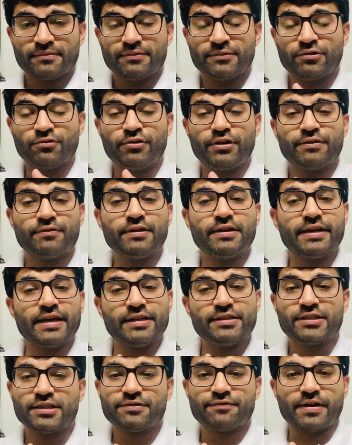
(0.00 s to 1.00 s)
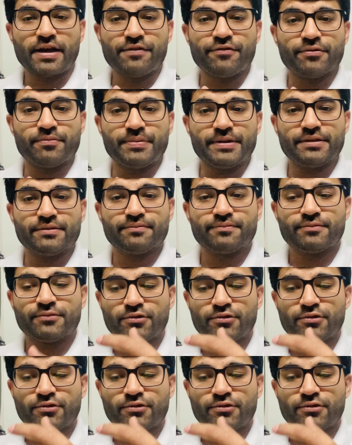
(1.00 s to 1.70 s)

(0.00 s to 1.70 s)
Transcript: it will gain just 5 rupees.